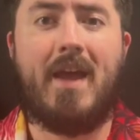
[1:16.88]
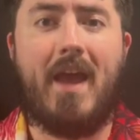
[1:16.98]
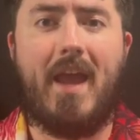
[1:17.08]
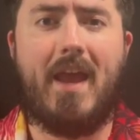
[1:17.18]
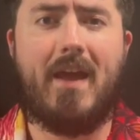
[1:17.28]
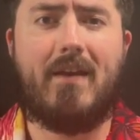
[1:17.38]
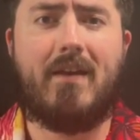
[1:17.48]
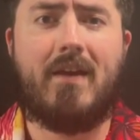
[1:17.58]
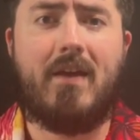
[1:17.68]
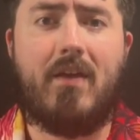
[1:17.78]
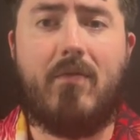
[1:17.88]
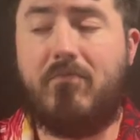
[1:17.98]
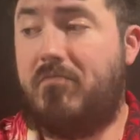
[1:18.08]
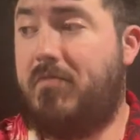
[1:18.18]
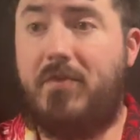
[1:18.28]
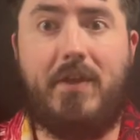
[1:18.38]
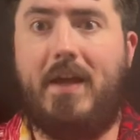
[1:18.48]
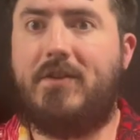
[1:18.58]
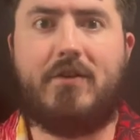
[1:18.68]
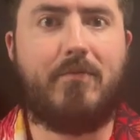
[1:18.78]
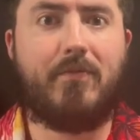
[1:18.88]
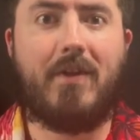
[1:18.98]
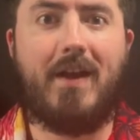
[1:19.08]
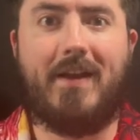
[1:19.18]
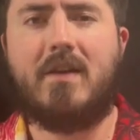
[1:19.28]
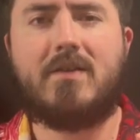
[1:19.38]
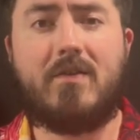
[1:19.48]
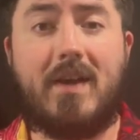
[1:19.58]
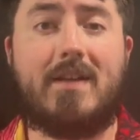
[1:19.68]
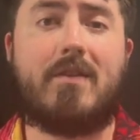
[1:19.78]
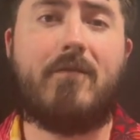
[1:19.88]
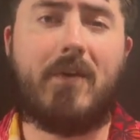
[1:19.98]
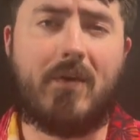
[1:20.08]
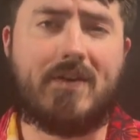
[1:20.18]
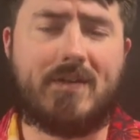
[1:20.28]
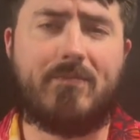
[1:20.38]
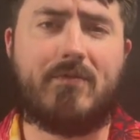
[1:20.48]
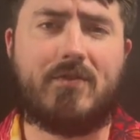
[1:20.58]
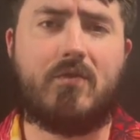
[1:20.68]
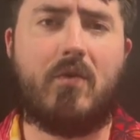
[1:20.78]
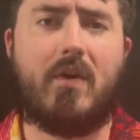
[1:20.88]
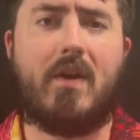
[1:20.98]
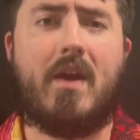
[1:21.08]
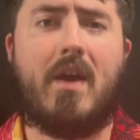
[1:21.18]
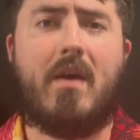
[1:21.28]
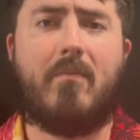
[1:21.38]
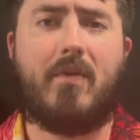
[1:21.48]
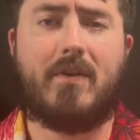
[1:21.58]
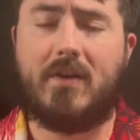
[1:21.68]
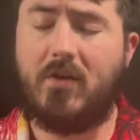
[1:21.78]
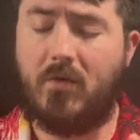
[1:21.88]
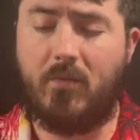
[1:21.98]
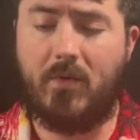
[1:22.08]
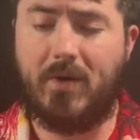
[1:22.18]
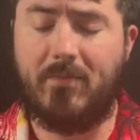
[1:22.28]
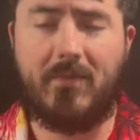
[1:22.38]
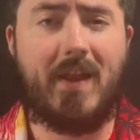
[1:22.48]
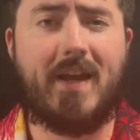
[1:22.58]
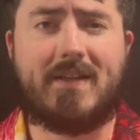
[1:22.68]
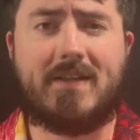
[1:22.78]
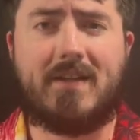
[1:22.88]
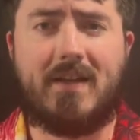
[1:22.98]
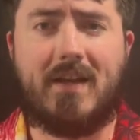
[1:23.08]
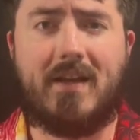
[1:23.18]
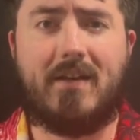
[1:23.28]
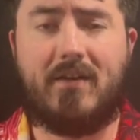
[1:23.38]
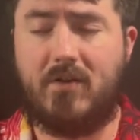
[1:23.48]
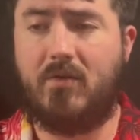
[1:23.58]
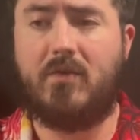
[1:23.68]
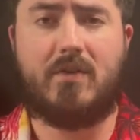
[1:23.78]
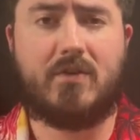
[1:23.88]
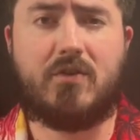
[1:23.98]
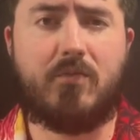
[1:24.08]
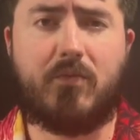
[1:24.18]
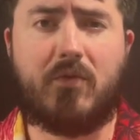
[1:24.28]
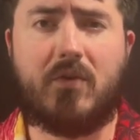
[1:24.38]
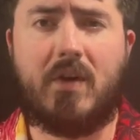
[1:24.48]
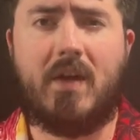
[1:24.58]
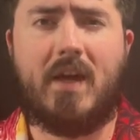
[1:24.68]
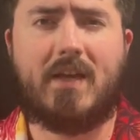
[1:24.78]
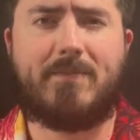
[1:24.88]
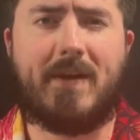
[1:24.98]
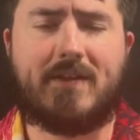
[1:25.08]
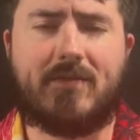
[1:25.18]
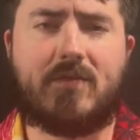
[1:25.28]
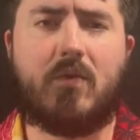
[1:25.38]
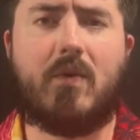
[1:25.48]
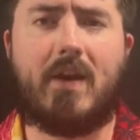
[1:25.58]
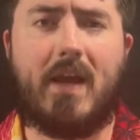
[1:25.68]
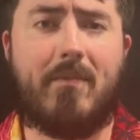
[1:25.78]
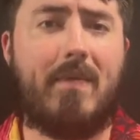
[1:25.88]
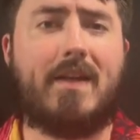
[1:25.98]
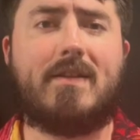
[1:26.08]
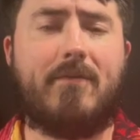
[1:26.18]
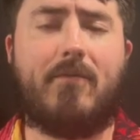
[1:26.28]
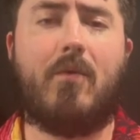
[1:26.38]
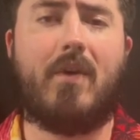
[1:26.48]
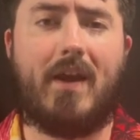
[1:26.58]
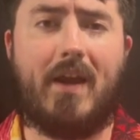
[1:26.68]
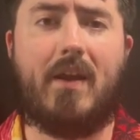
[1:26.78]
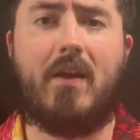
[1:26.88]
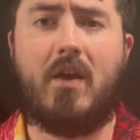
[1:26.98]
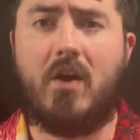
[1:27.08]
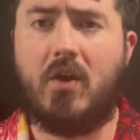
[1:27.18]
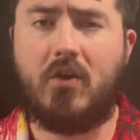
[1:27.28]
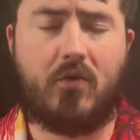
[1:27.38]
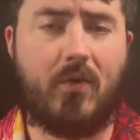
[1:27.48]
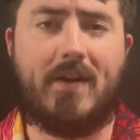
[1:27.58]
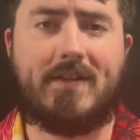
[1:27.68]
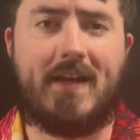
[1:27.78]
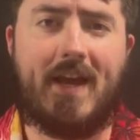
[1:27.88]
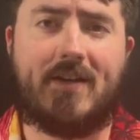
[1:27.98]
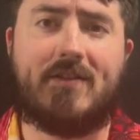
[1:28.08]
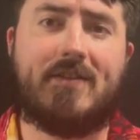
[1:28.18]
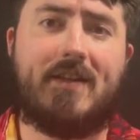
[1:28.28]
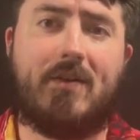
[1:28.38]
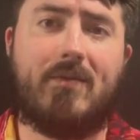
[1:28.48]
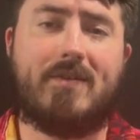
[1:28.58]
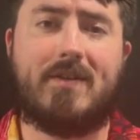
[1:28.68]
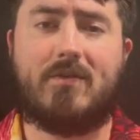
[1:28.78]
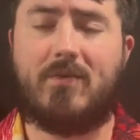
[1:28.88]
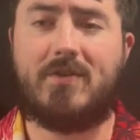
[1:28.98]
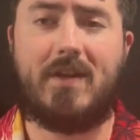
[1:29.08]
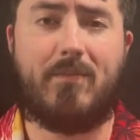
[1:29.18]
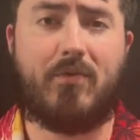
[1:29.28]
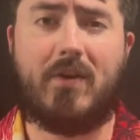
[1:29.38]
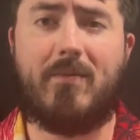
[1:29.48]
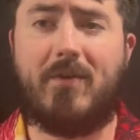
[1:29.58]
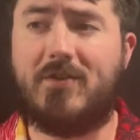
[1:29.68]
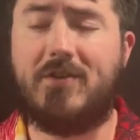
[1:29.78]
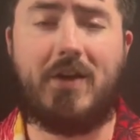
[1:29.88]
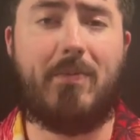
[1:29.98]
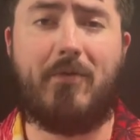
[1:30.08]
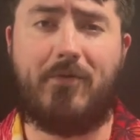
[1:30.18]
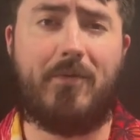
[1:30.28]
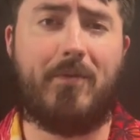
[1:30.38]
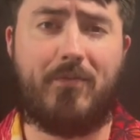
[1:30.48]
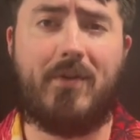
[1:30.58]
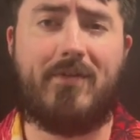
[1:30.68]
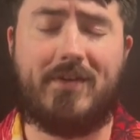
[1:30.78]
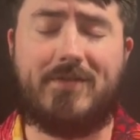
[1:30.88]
And that's your plot. So yes, a very simple story, but what it lacks in super expansive story, it makes up for in crazy action sequences, which they pretty much double from the previous